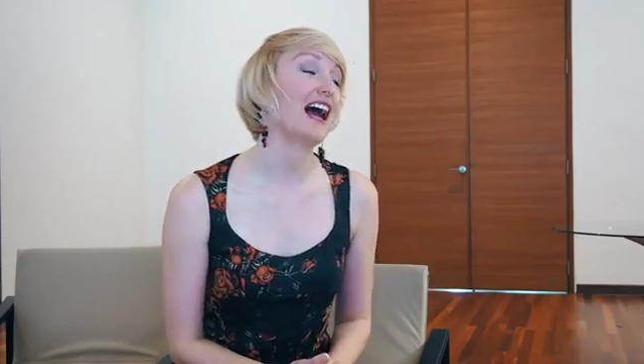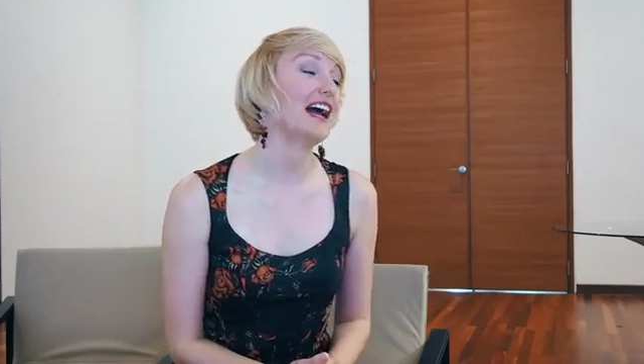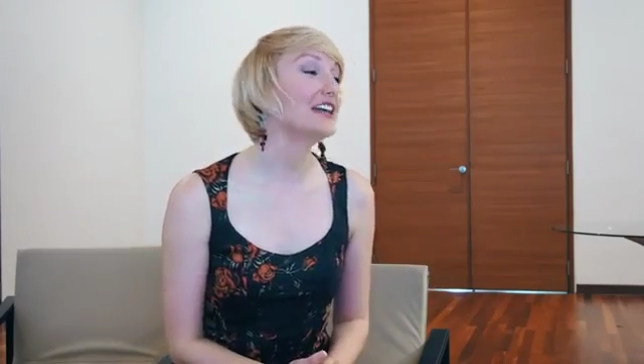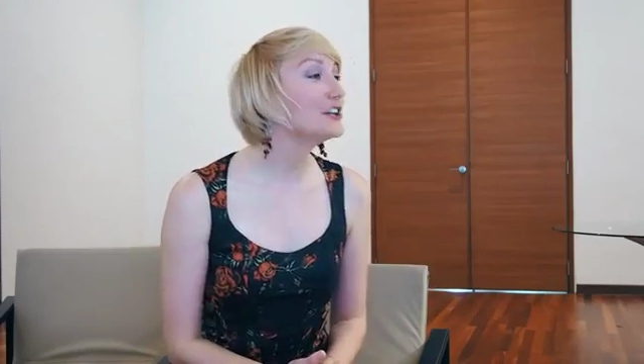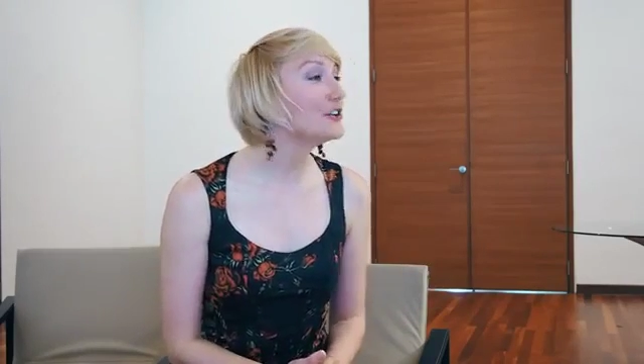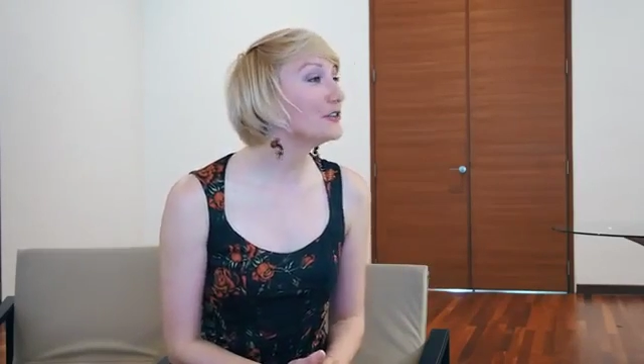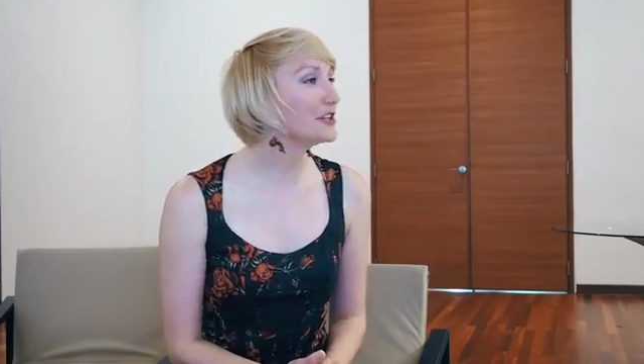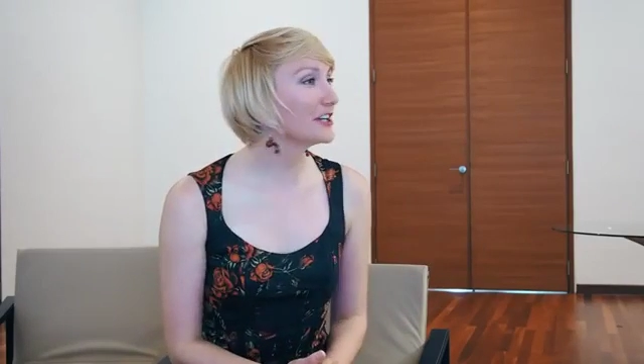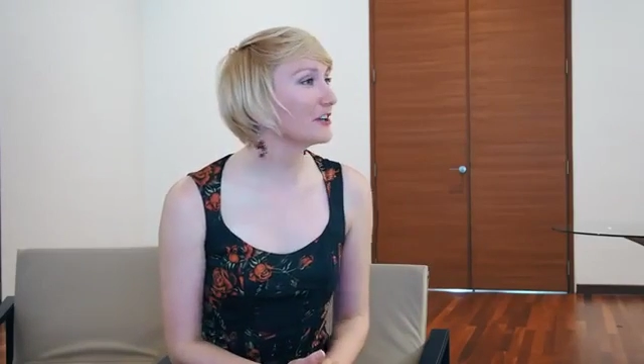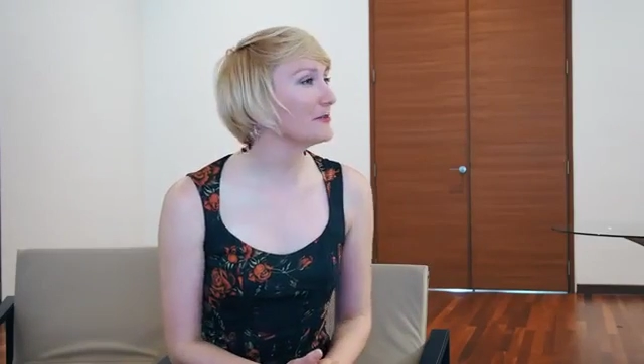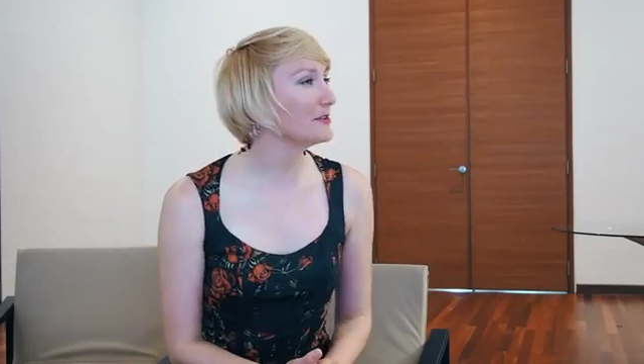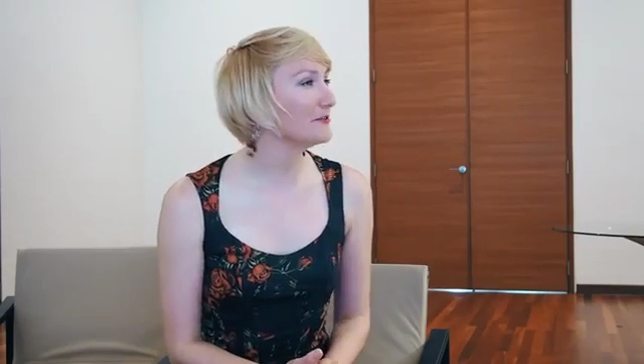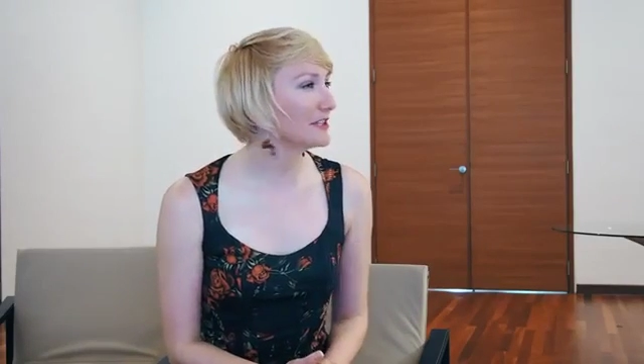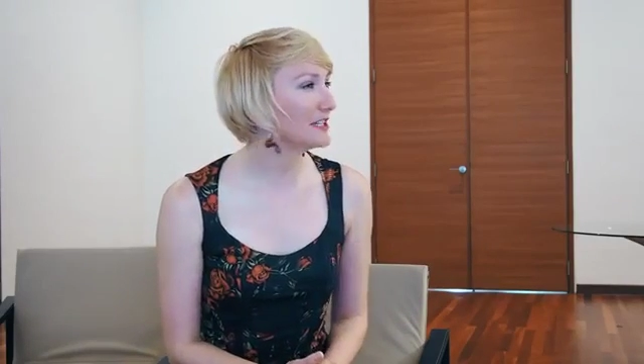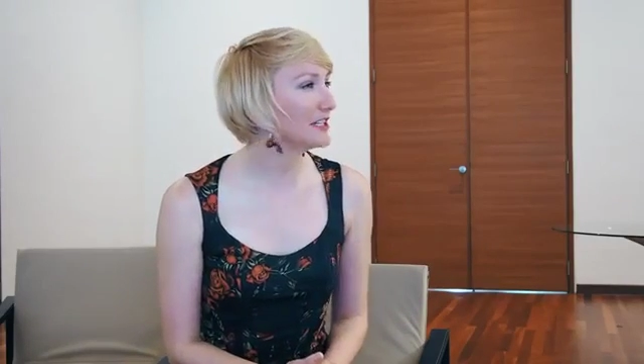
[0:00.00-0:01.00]
I know you have
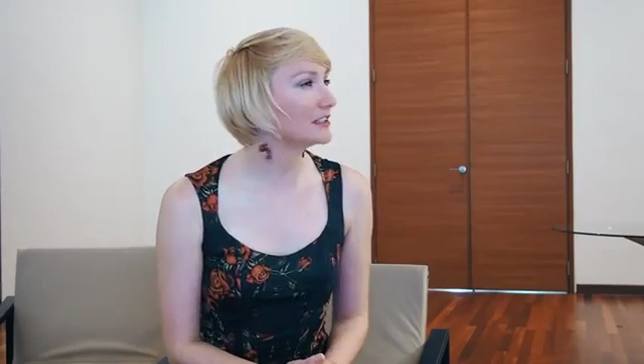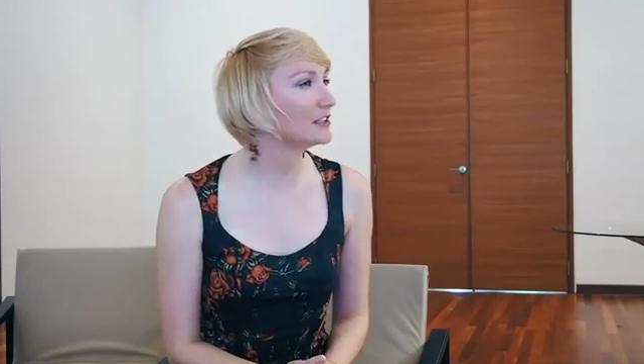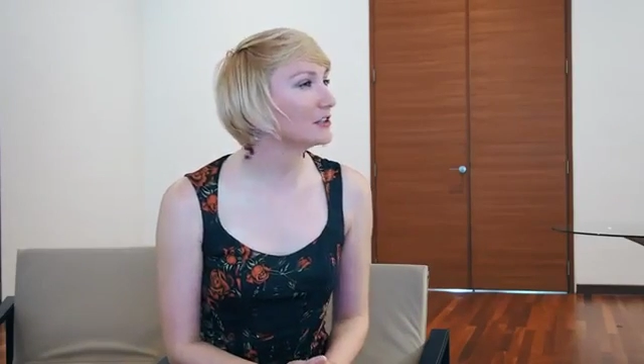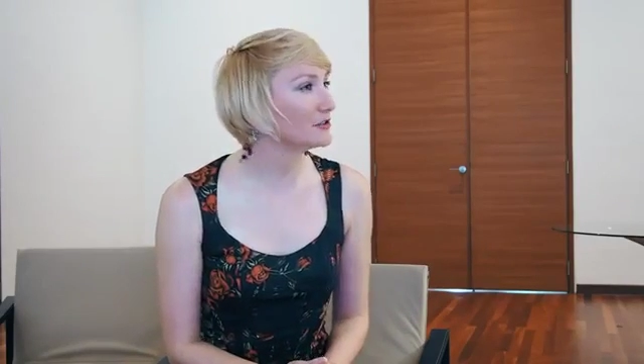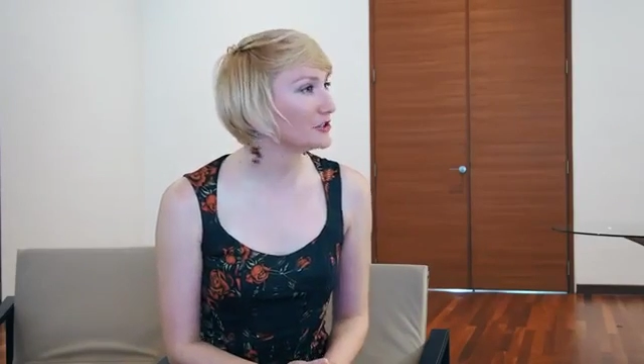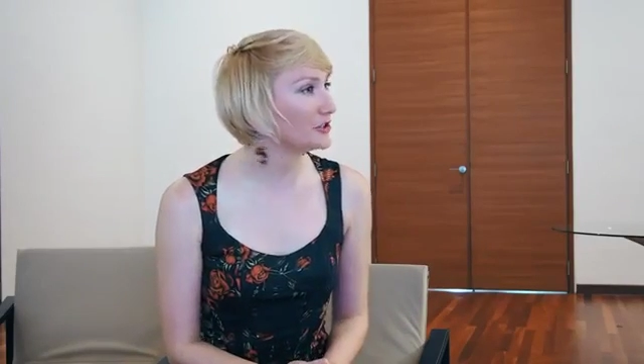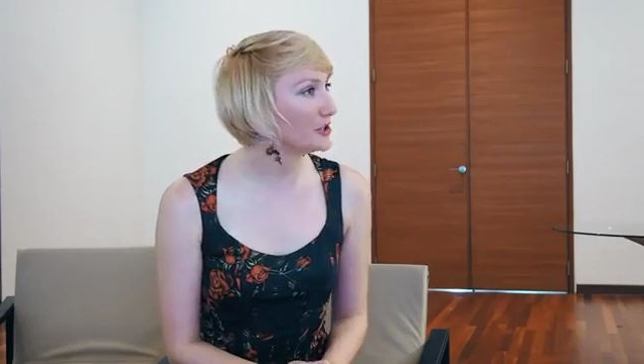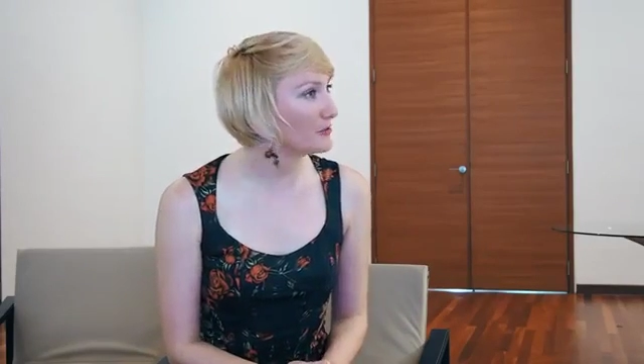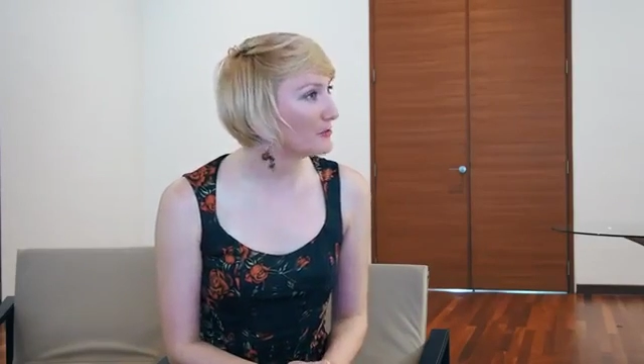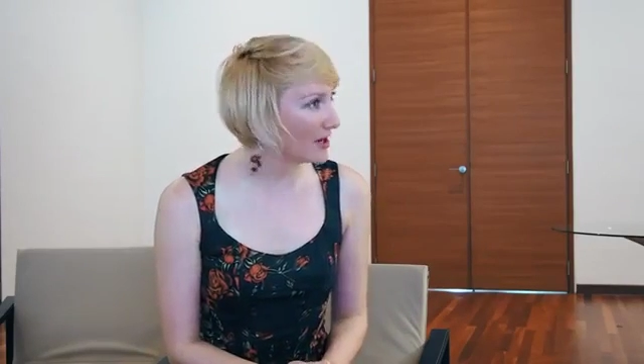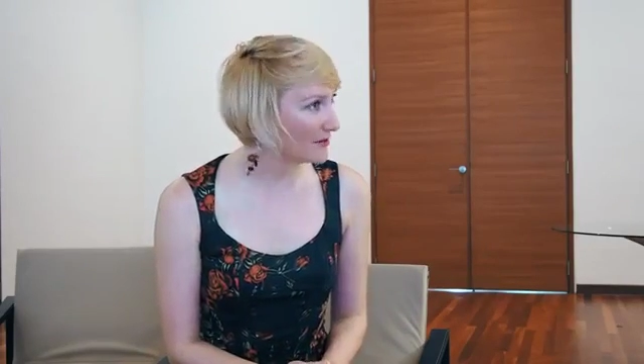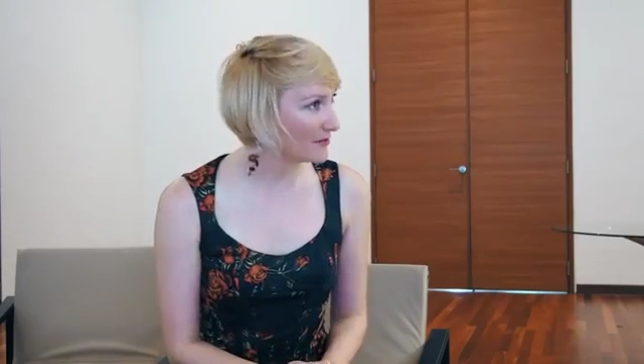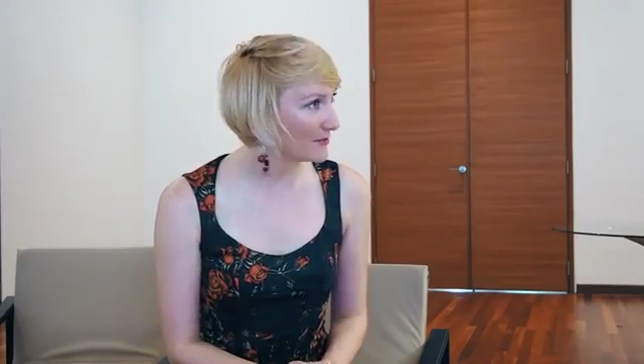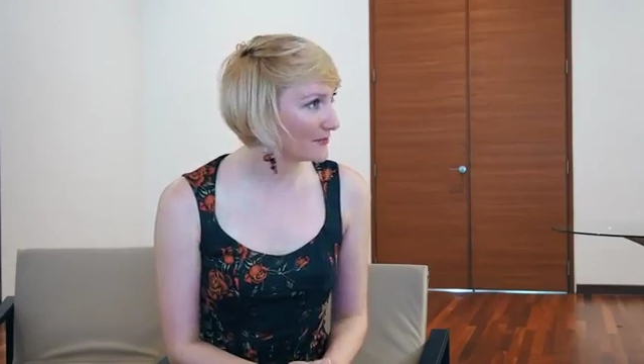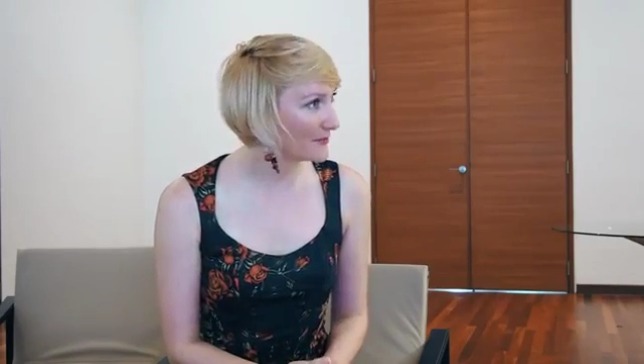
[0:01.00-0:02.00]
been very close to your mom.